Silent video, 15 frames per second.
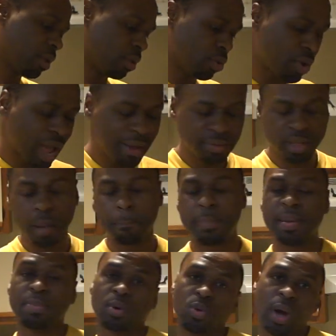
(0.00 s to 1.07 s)
you have some
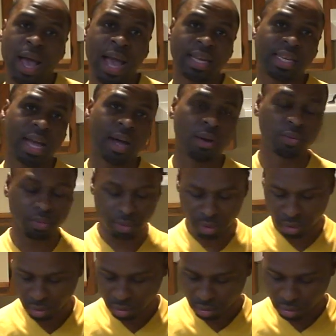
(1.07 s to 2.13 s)
people who act out
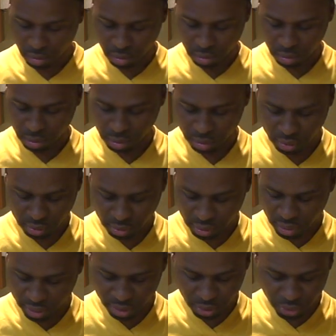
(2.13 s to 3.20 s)

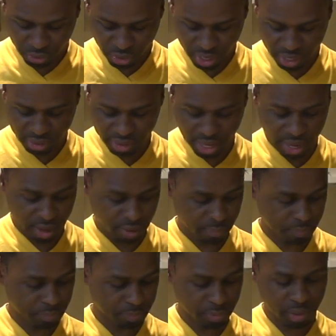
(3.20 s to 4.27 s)
and do things like
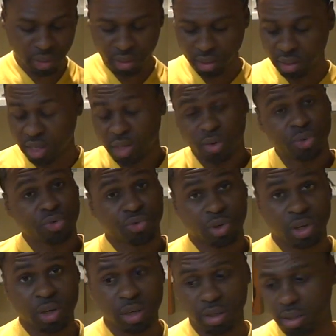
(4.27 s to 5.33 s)
get on
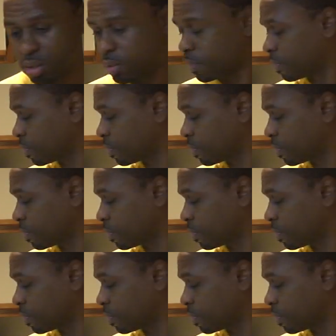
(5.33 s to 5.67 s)
drugs,